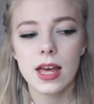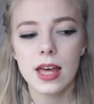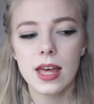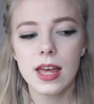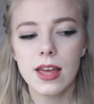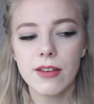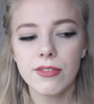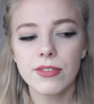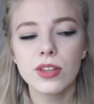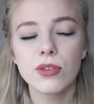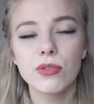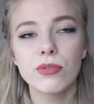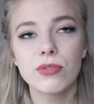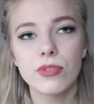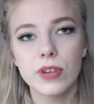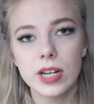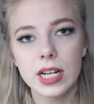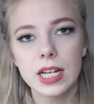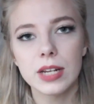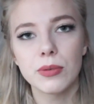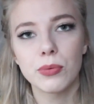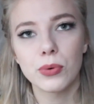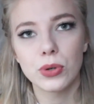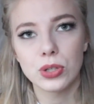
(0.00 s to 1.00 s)
If you
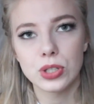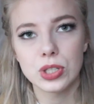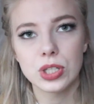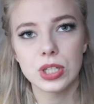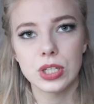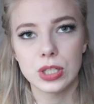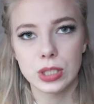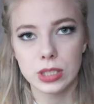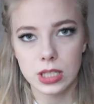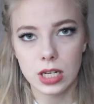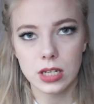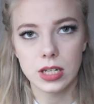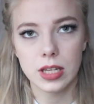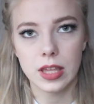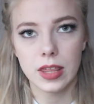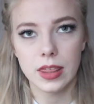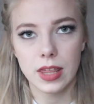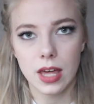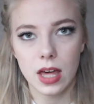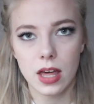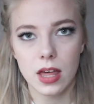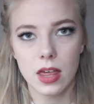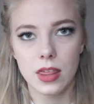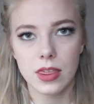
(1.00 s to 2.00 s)
really want to study
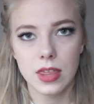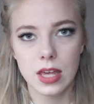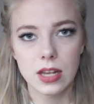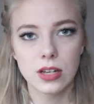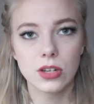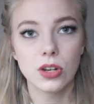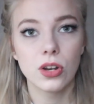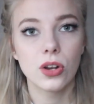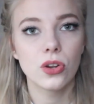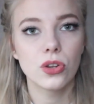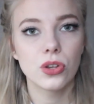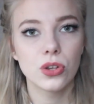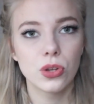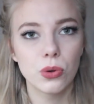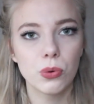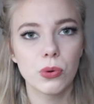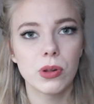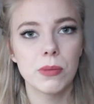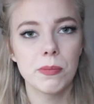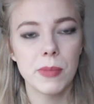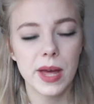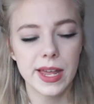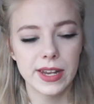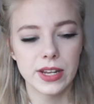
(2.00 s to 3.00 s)
there, then you
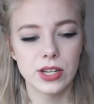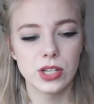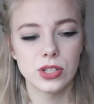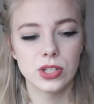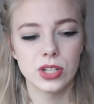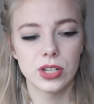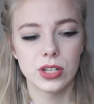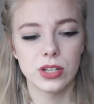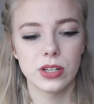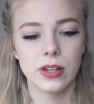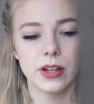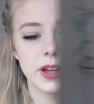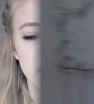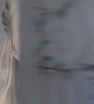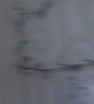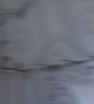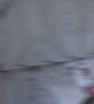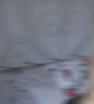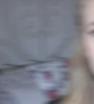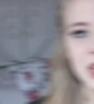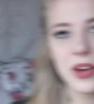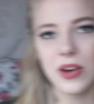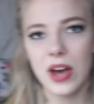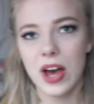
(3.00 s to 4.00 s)
will manage it. Yeah,
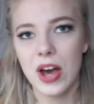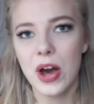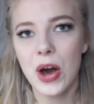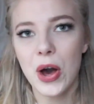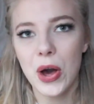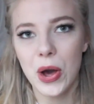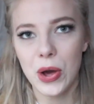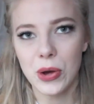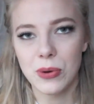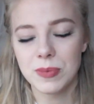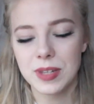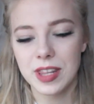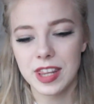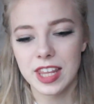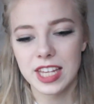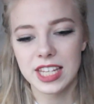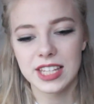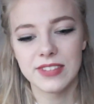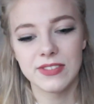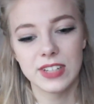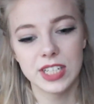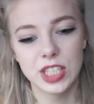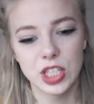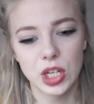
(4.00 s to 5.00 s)
so I hope
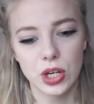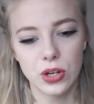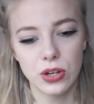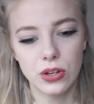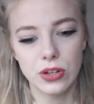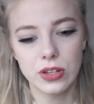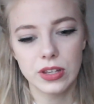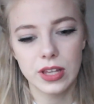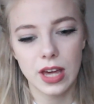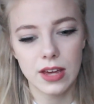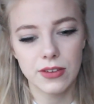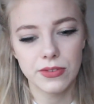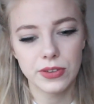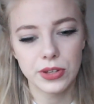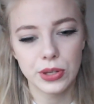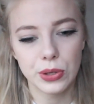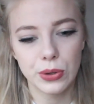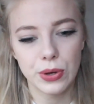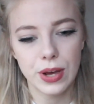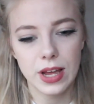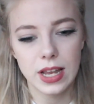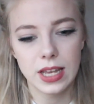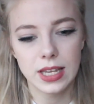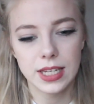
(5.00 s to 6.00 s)
this video gave
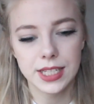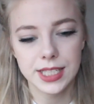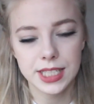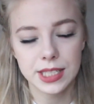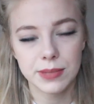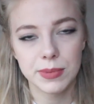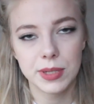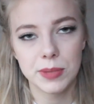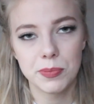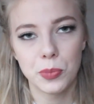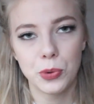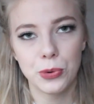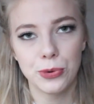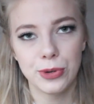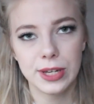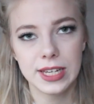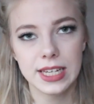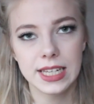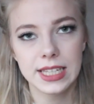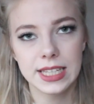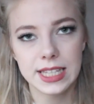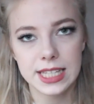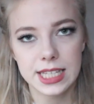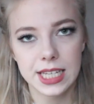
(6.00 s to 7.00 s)
you a little bit more
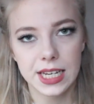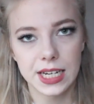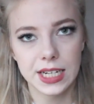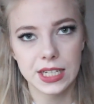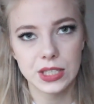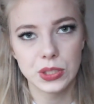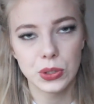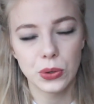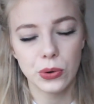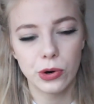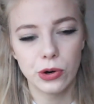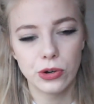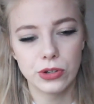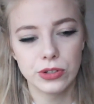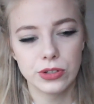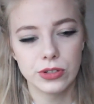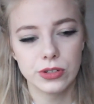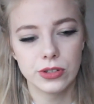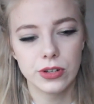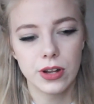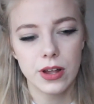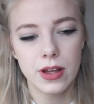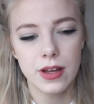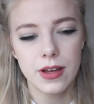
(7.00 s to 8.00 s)
insight
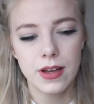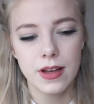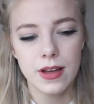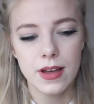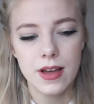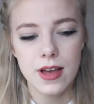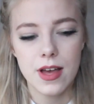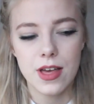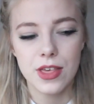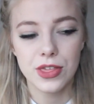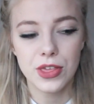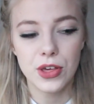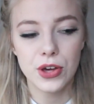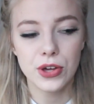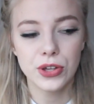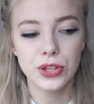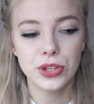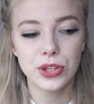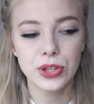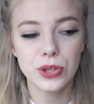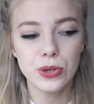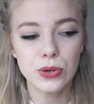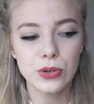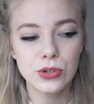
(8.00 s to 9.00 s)
on the
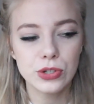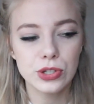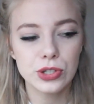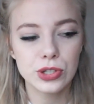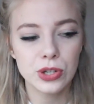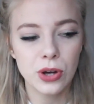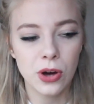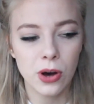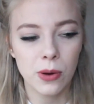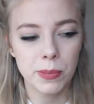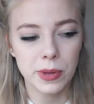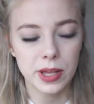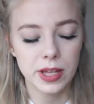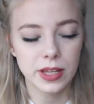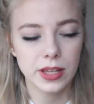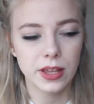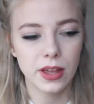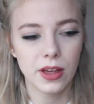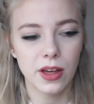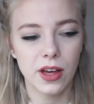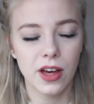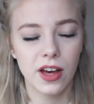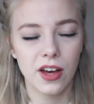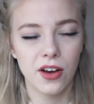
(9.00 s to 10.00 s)
huge
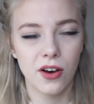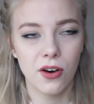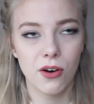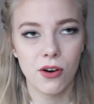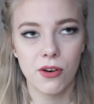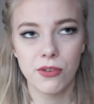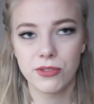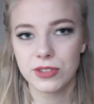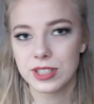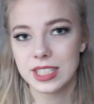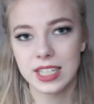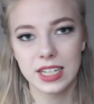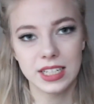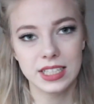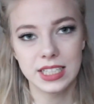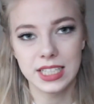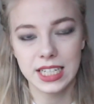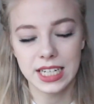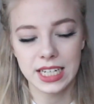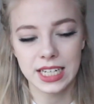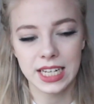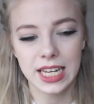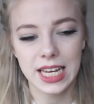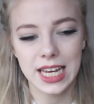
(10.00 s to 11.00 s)
topic of
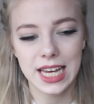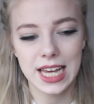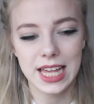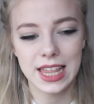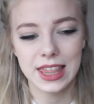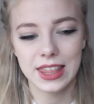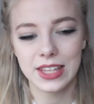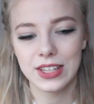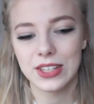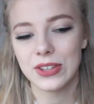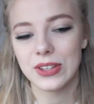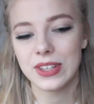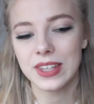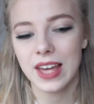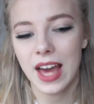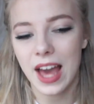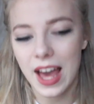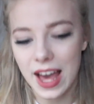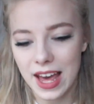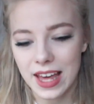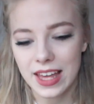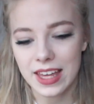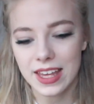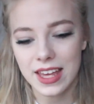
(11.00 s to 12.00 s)
studying in the
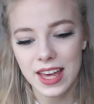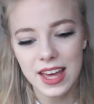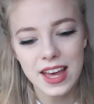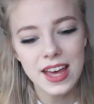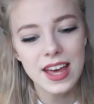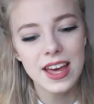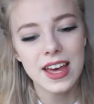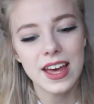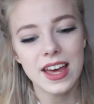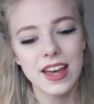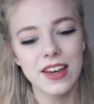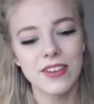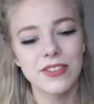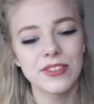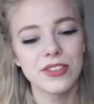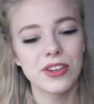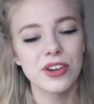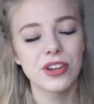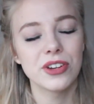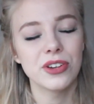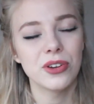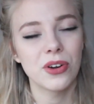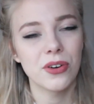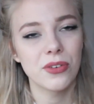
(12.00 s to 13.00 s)
UK if
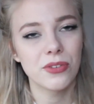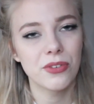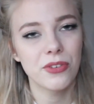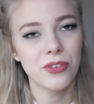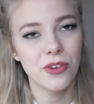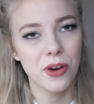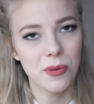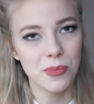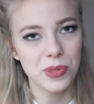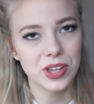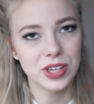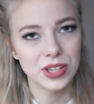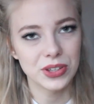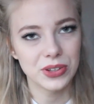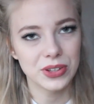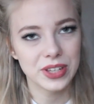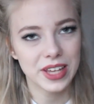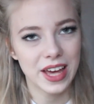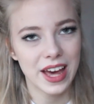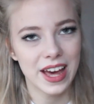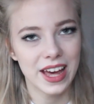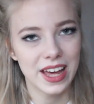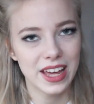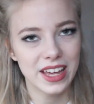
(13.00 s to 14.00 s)
you're not from the
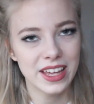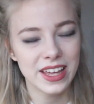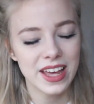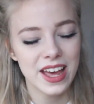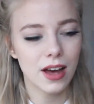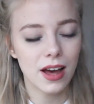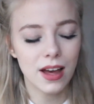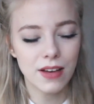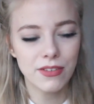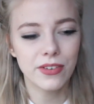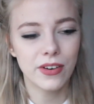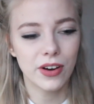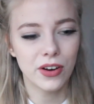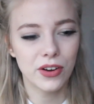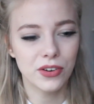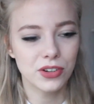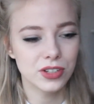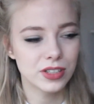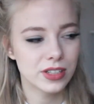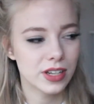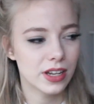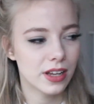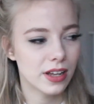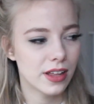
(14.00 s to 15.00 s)
UK. I
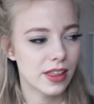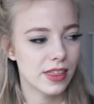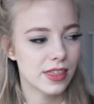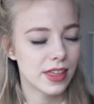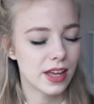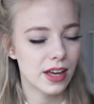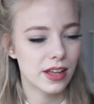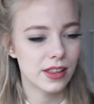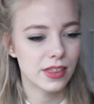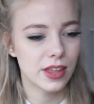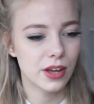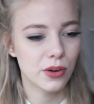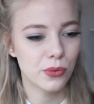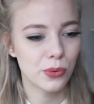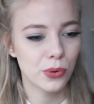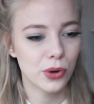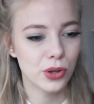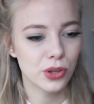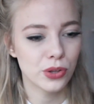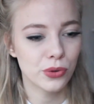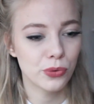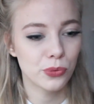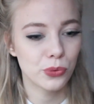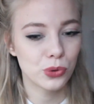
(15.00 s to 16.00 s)
found that there
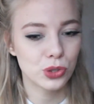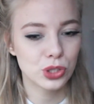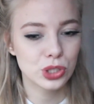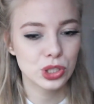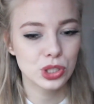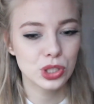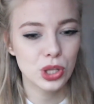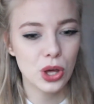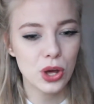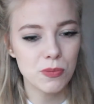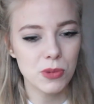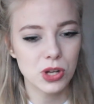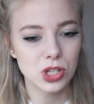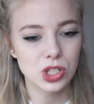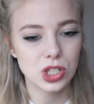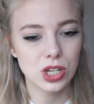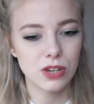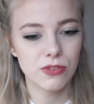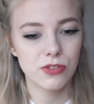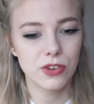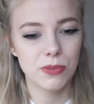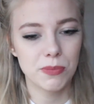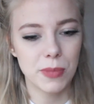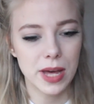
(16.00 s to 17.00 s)
was so much
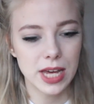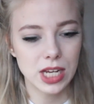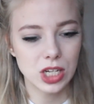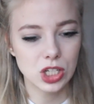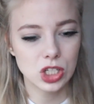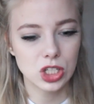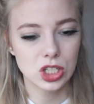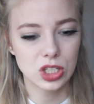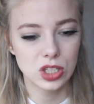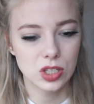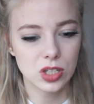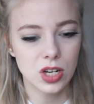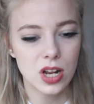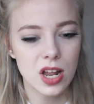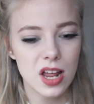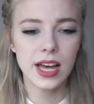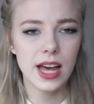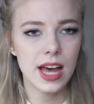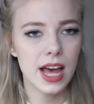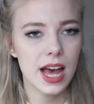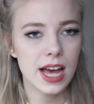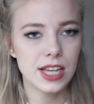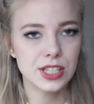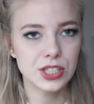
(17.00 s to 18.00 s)
information.
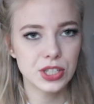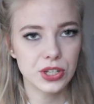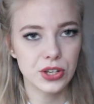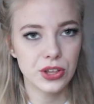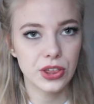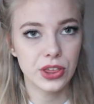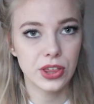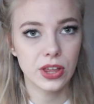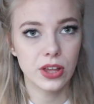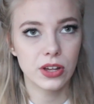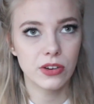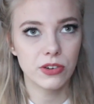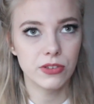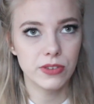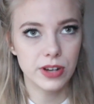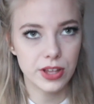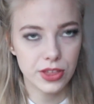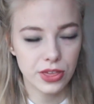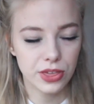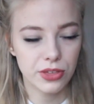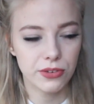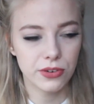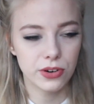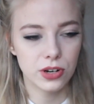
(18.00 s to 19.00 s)
I had to
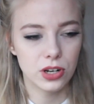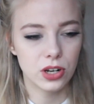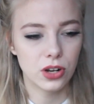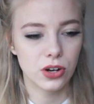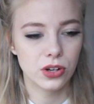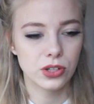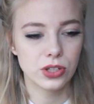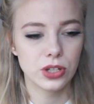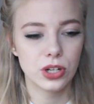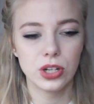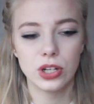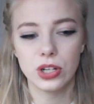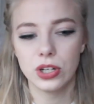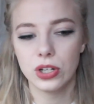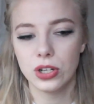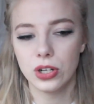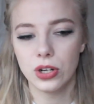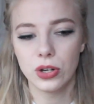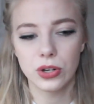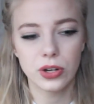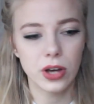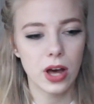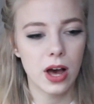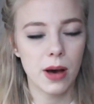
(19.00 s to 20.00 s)
read through a lot,
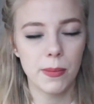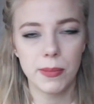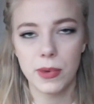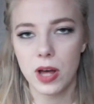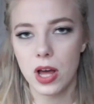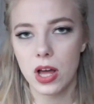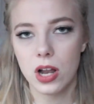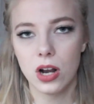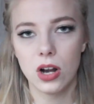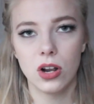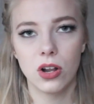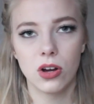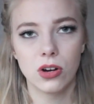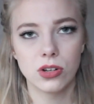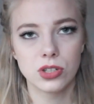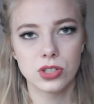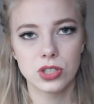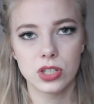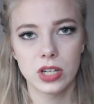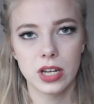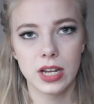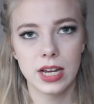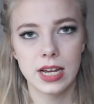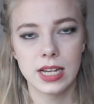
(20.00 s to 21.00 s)
look up a
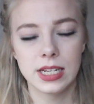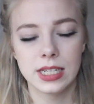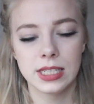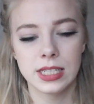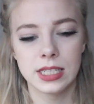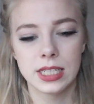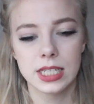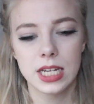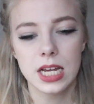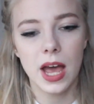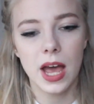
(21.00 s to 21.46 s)
lot, and